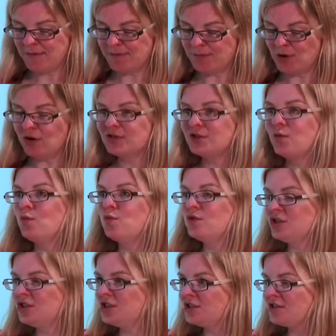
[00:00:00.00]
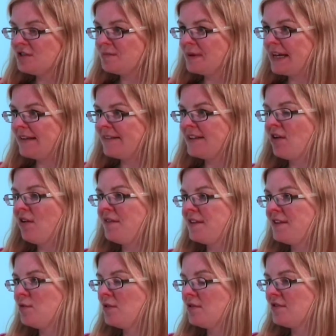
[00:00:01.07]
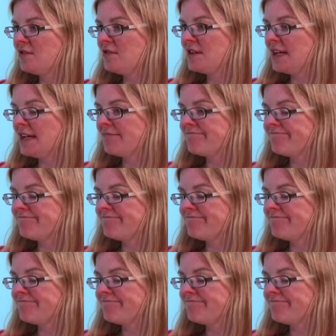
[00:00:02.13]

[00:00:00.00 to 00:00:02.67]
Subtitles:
But would you just base it on this one study?